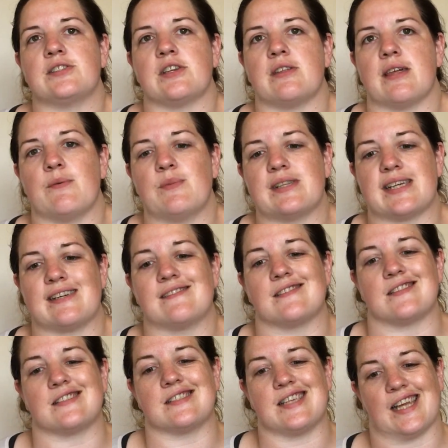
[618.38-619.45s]
So then we're down
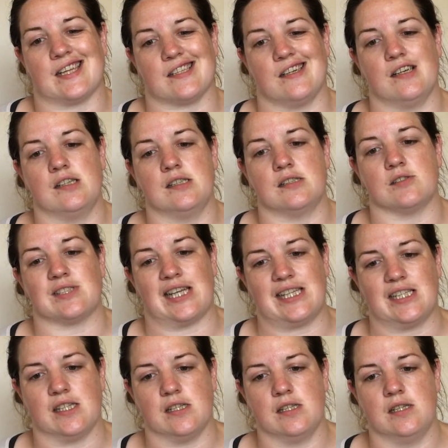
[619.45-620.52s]
to the Tena,
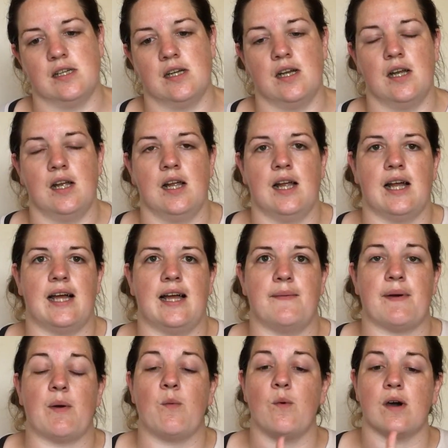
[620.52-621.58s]

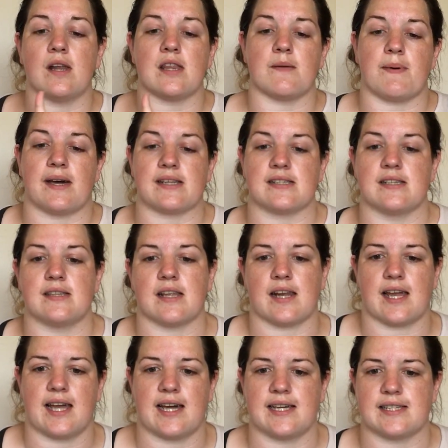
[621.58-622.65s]
and one other pattern
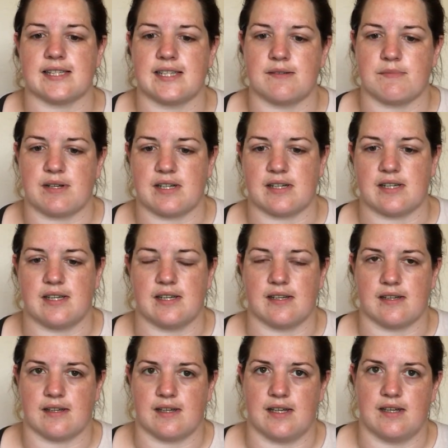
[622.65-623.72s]
that I had in my
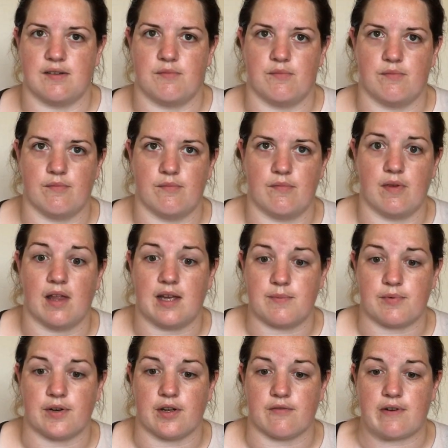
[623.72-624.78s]

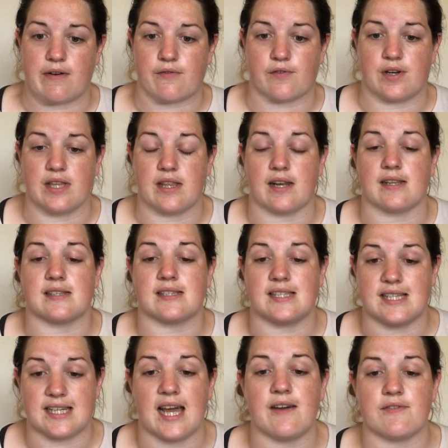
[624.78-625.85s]
library on Ravelry that I
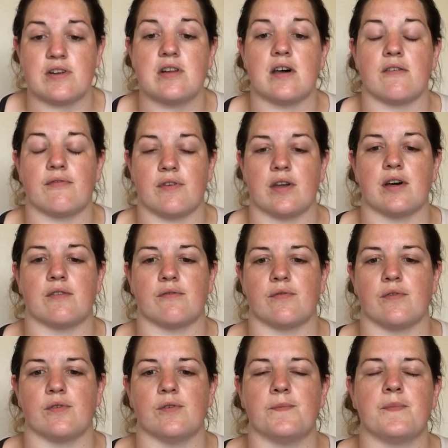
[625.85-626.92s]
did have enough
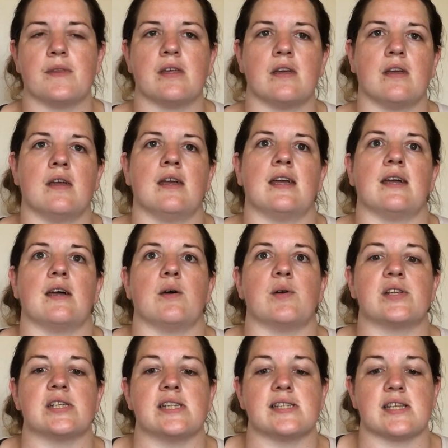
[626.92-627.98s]
yarn for,
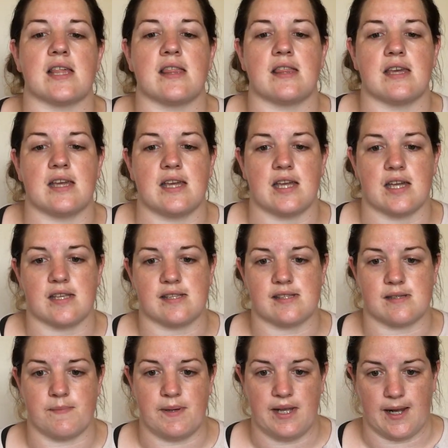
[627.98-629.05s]
which is the
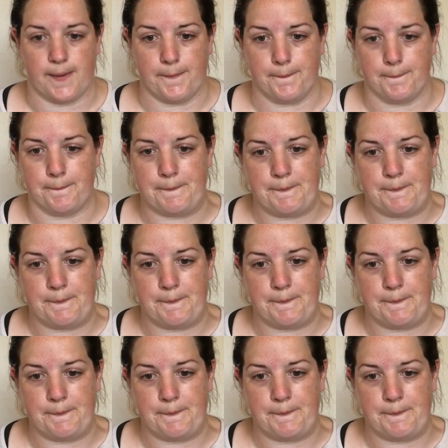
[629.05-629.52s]
Sipilla,